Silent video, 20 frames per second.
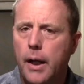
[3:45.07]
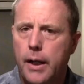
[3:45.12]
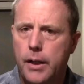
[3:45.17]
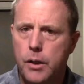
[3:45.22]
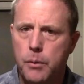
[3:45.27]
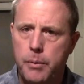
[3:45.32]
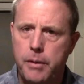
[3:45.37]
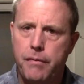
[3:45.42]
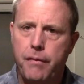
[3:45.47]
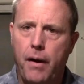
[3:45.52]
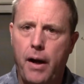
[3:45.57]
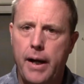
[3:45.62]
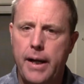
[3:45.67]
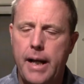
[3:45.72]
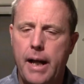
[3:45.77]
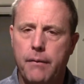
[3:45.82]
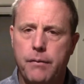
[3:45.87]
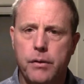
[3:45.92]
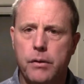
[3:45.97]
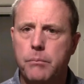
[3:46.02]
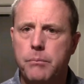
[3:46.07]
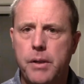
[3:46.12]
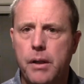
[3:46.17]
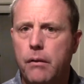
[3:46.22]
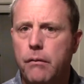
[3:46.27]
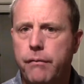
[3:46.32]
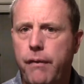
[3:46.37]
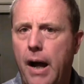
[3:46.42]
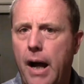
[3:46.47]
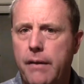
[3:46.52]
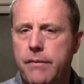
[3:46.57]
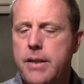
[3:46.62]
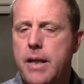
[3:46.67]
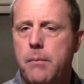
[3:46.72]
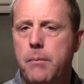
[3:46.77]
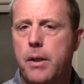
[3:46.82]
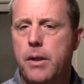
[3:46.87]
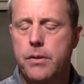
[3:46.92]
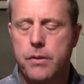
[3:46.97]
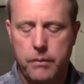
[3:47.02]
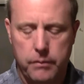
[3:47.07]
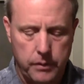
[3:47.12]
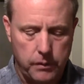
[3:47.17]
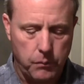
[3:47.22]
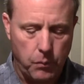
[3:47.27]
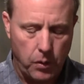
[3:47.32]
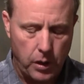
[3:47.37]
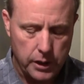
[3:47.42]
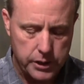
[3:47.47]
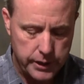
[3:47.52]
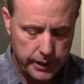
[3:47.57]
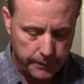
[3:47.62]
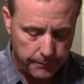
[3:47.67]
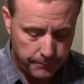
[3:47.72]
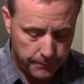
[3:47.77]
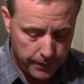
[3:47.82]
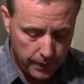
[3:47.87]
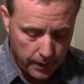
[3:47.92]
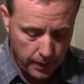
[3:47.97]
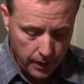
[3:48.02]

and you'll be fine after 5-10 minutes of washing it.